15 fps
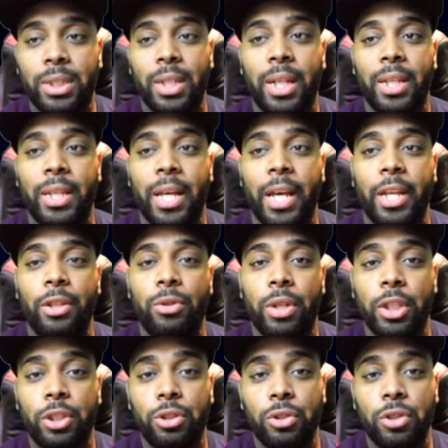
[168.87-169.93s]
said that you
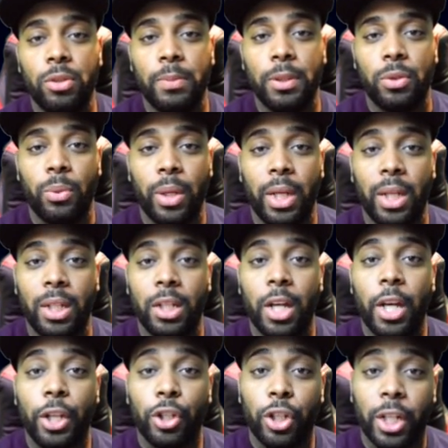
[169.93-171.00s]
can choose between
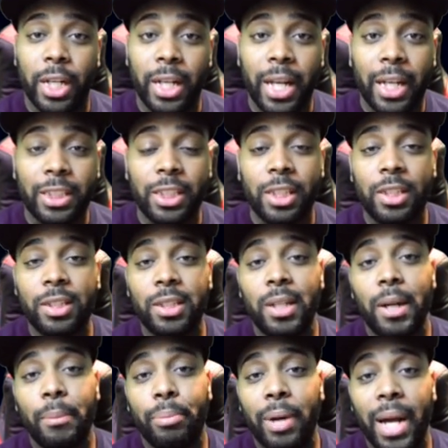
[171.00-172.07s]
your connections,
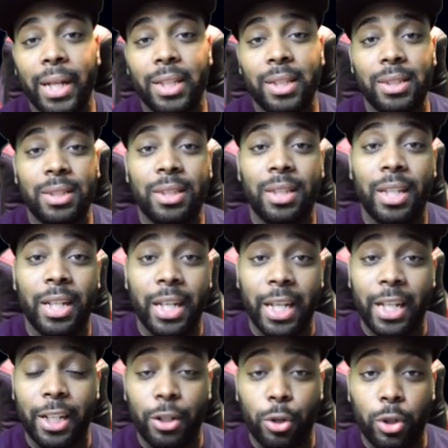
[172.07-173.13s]
practice, and
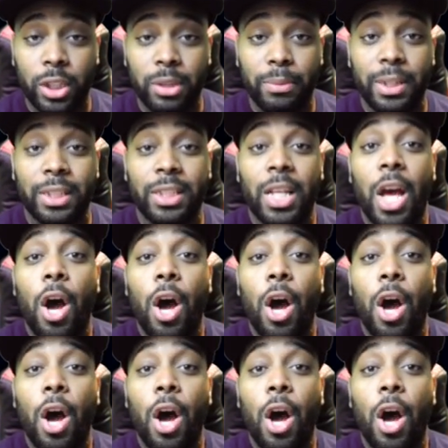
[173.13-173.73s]
endorsements